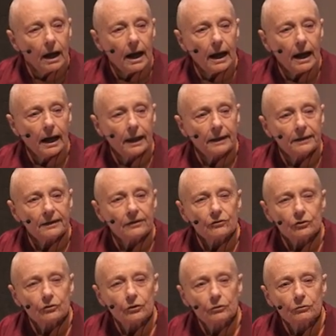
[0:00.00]
And it
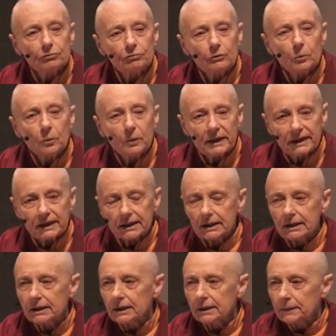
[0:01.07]
snowed for a
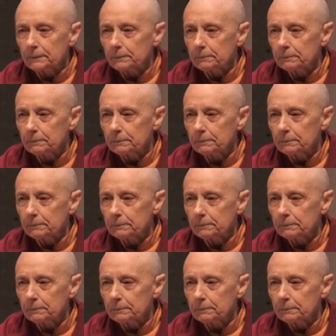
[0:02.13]
week.